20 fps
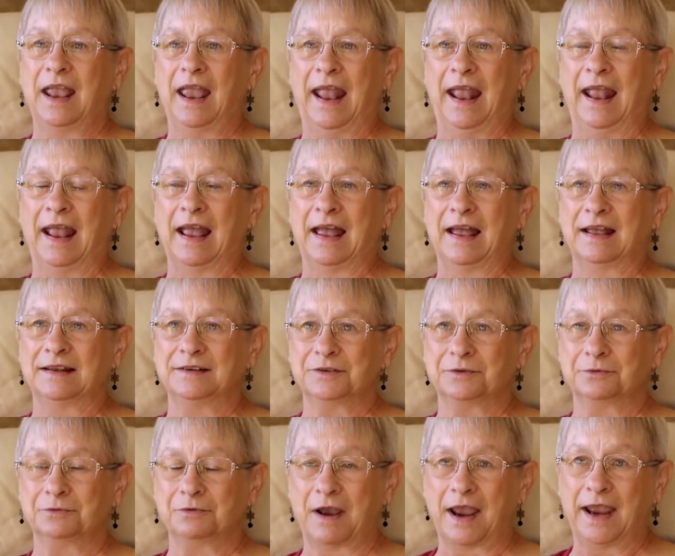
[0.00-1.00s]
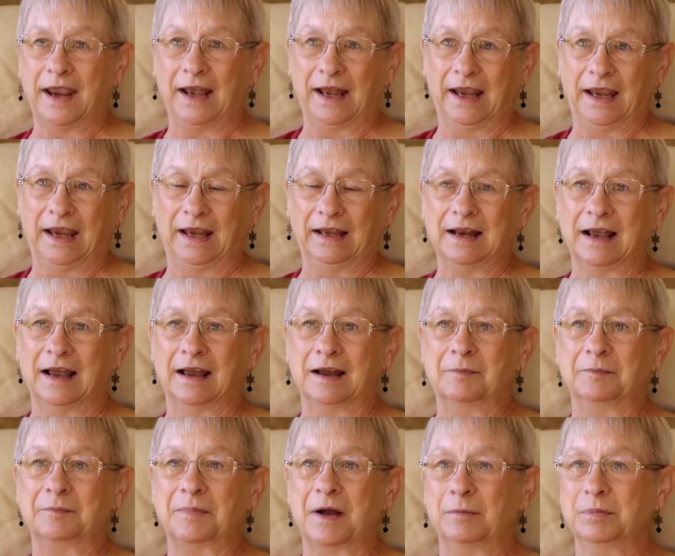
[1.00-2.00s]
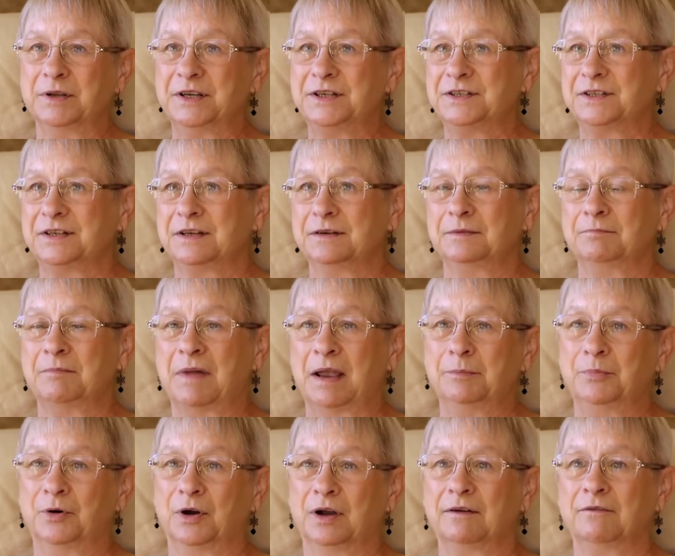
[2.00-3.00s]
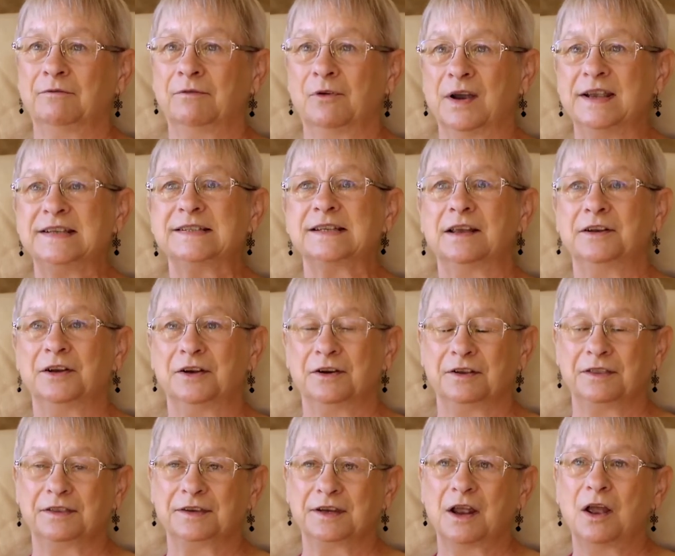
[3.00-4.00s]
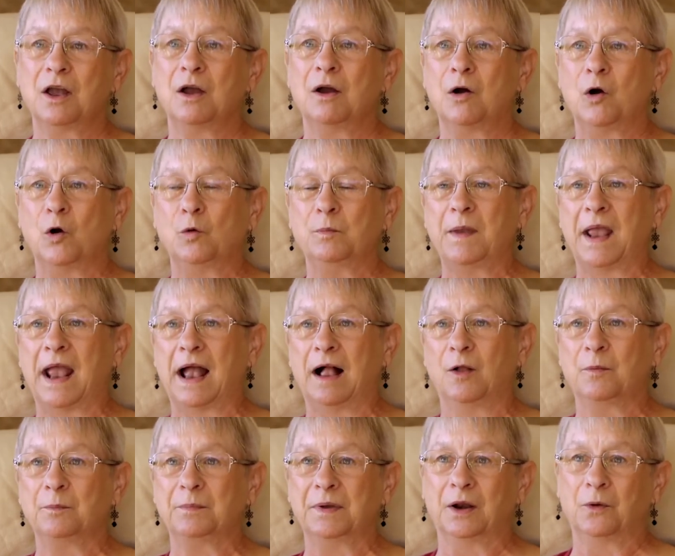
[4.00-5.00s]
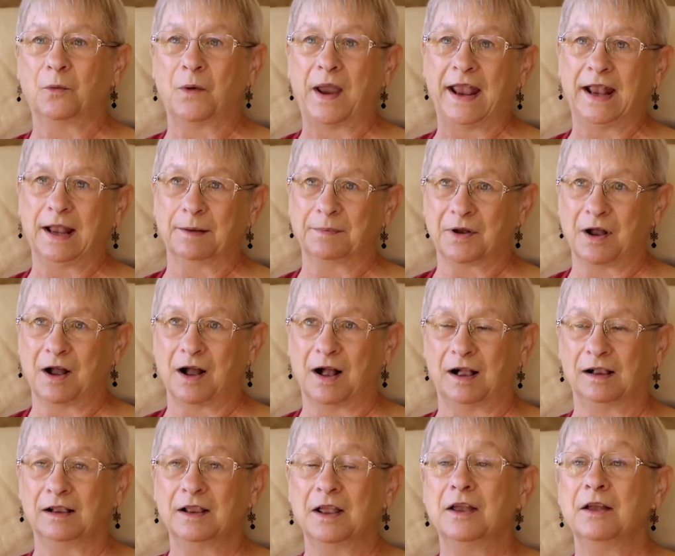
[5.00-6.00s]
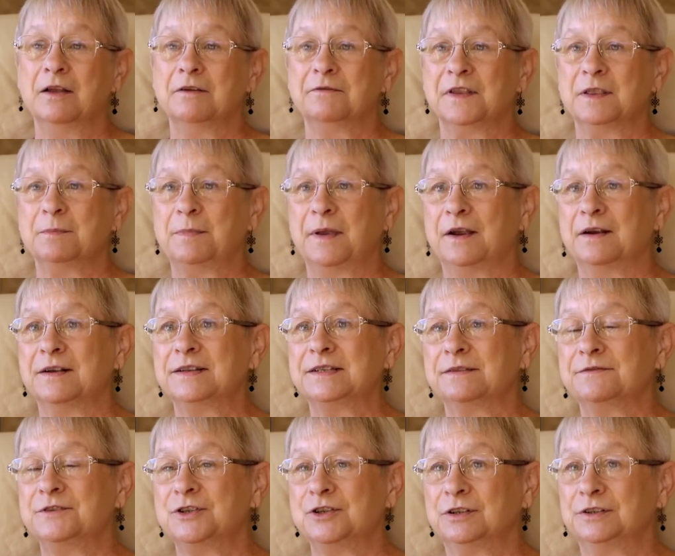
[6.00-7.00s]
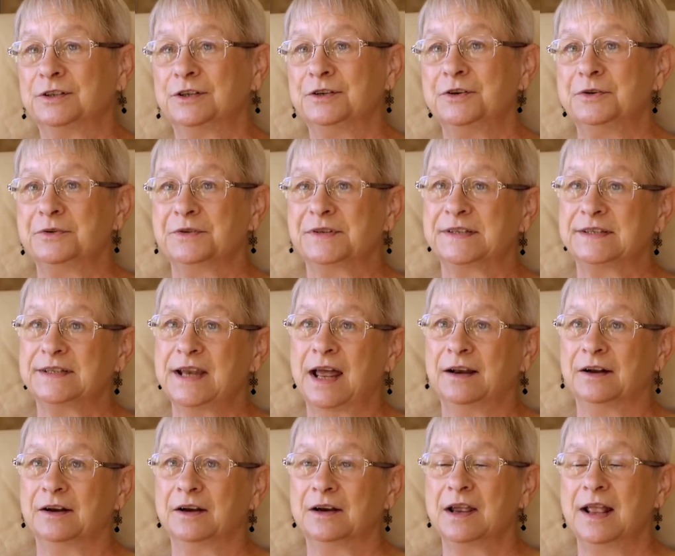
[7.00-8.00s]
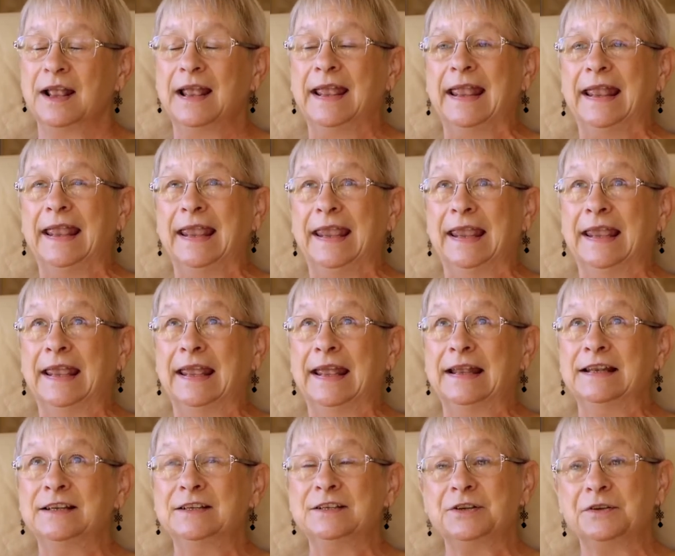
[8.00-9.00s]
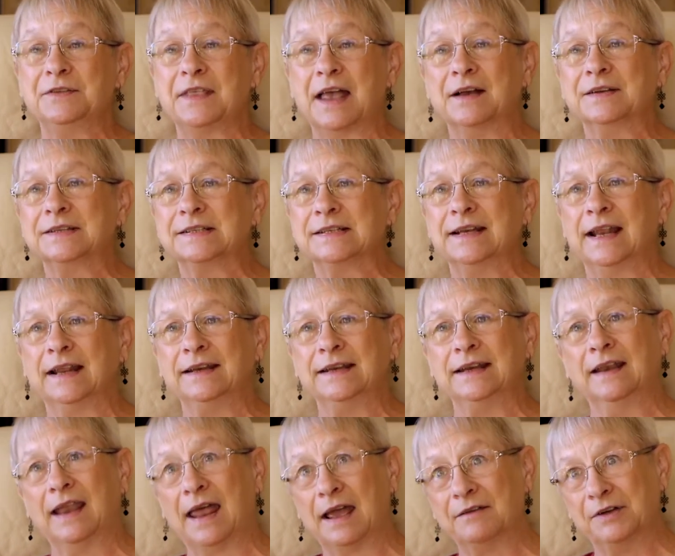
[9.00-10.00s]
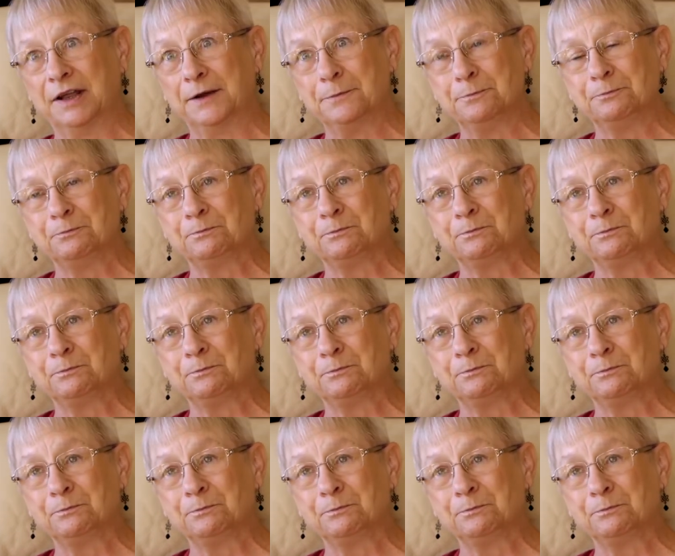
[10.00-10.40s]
and writing, published my book, Voice Unearthed, Hope, Help, and a Wake-Up Call for the Parents of Children Who Stutter in 2011.